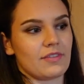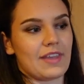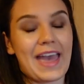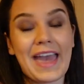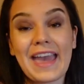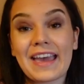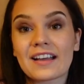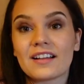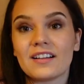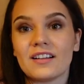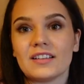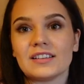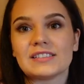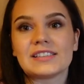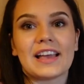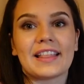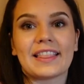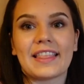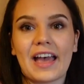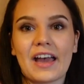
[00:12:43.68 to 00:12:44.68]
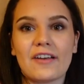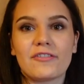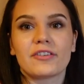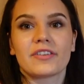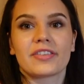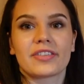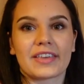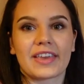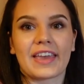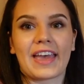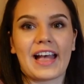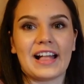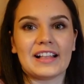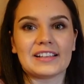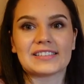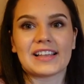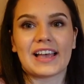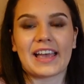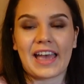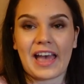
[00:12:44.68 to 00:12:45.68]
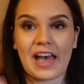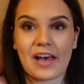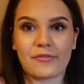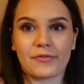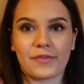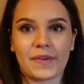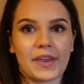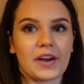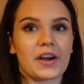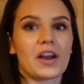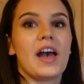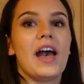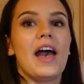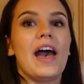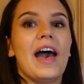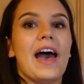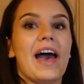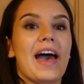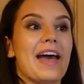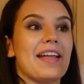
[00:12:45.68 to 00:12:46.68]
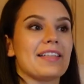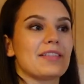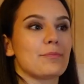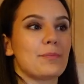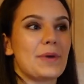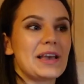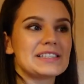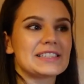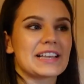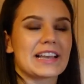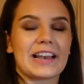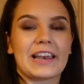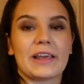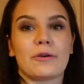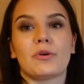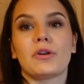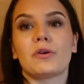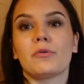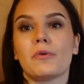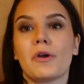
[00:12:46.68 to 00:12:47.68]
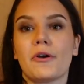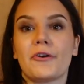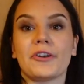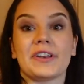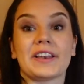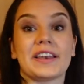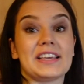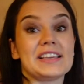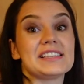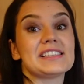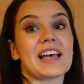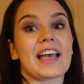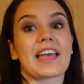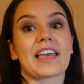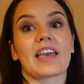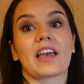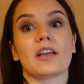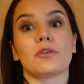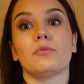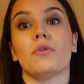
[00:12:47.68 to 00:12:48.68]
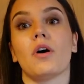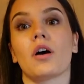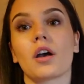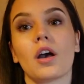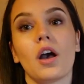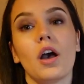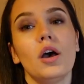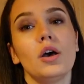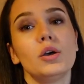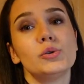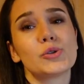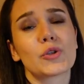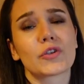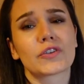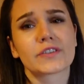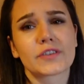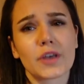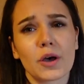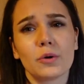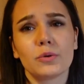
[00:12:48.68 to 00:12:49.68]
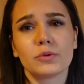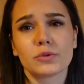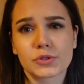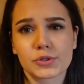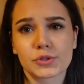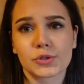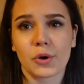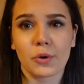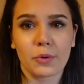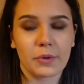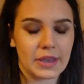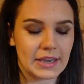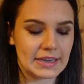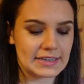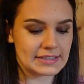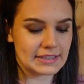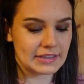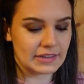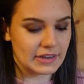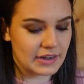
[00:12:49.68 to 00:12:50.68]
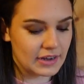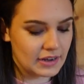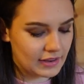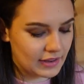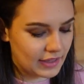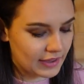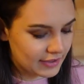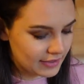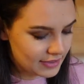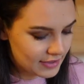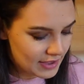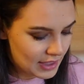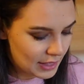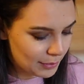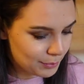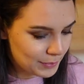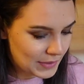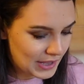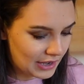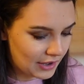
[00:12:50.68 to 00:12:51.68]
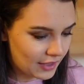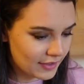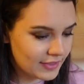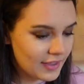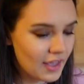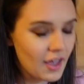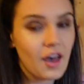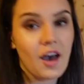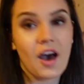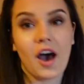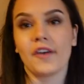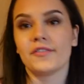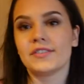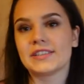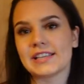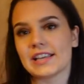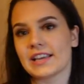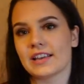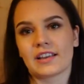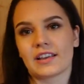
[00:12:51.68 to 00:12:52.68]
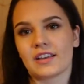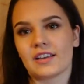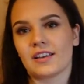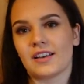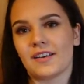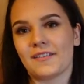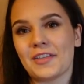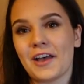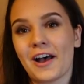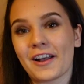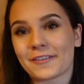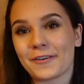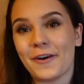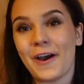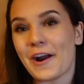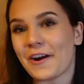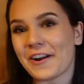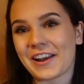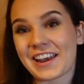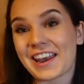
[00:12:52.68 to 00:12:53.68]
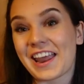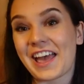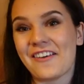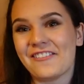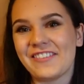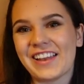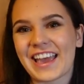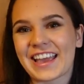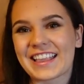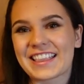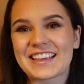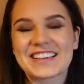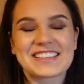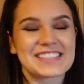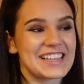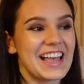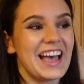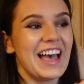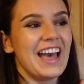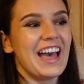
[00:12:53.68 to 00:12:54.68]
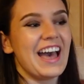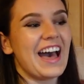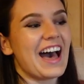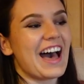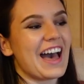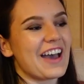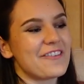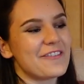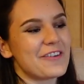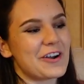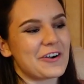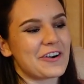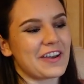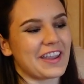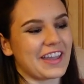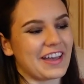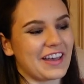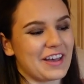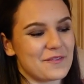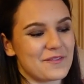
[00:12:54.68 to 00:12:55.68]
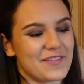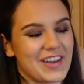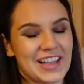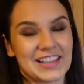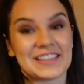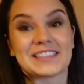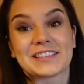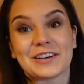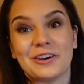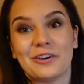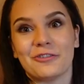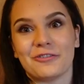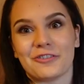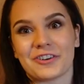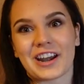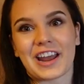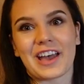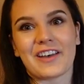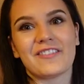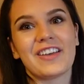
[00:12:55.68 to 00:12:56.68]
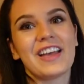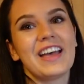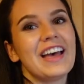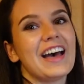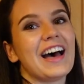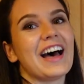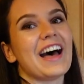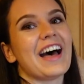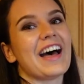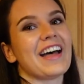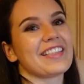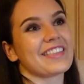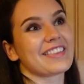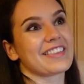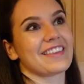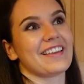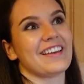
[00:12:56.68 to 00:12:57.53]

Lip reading: ankles and everything else I have here. And basically, when I'm wearing these, I can walk so, so easily, like they help me a lot. Obviously, I'm not wearing them like this. I'm wearing pants over them, and